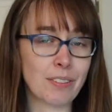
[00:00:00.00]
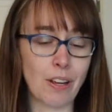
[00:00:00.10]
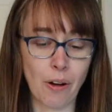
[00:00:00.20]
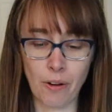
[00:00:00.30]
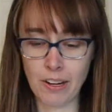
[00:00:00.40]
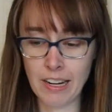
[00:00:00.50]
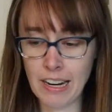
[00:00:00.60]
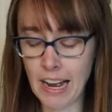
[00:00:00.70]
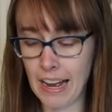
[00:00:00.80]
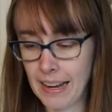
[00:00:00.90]
So
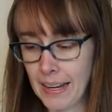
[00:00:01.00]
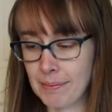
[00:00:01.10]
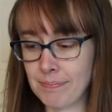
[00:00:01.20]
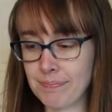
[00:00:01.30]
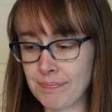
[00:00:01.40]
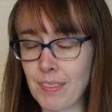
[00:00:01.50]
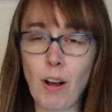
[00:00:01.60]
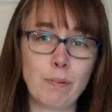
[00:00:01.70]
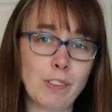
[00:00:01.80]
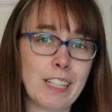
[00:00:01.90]
um,
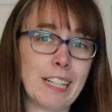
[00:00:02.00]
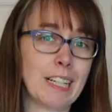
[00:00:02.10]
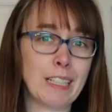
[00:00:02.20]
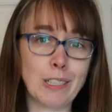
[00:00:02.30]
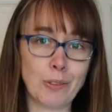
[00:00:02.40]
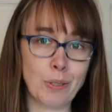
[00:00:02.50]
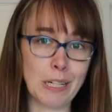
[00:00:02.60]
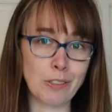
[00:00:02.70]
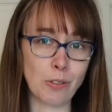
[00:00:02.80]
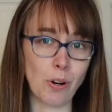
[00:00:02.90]
hopefully you
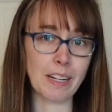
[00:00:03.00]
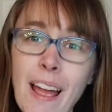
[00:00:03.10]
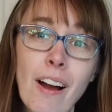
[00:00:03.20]
enjoy.